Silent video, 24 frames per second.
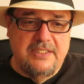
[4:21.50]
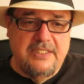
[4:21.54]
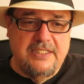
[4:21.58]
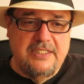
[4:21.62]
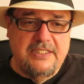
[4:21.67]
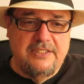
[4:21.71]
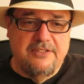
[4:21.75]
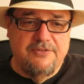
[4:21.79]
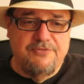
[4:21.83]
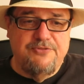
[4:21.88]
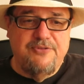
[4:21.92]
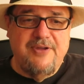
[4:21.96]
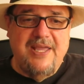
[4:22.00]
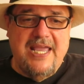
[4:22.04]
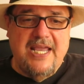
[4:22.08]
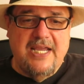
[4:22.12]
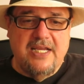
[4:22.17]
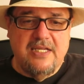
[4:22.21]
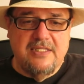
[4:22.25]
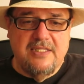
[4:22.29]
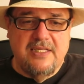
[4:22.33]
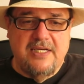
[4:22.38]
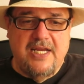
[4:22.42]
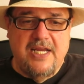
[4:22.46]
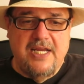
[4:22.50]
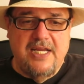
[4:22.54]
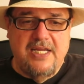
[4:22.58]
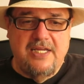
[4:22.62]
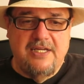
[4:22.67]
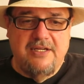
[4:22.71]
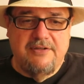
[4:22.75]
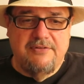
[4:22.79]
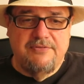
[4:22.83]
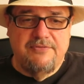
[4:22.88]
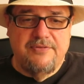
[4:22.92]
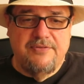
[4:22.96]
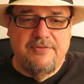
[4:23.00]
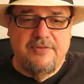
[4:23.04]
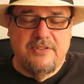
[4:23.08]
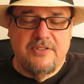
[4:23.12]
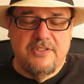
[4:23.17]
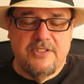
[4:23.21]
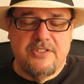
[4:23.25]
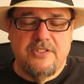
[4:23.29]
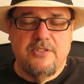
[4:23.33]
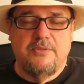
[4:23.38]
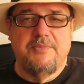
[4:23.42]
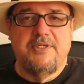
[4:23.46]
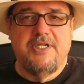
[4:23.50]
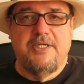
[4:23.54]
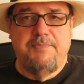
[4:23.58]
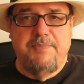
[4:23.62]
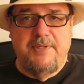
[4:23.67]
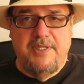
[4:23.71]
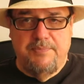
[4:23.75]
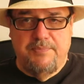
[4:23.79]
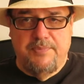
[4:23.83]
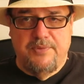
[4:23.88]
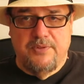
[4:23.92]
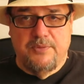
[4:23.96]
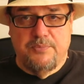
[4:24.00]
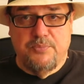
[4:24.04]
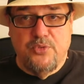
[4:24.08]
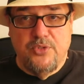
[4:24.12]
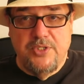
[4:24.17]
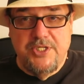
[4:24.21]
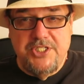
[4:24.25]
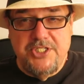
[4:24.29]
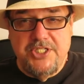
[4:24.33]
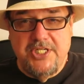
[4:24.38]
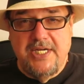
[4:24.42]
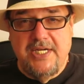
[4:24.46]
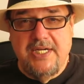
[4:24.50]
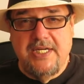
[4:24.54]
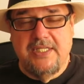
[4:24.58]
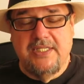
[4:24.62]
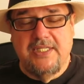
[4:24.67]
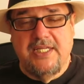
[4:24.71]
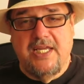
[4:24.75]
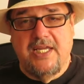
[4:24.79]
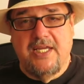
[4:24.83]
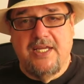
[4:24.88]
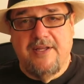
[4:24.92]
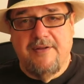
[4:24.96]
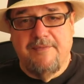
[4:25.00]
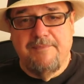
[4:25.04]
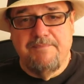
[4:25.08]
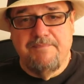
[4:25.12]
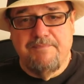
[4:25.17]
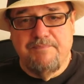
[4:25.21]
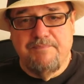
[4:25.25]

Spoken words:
And the fact that I have so many people appreciating that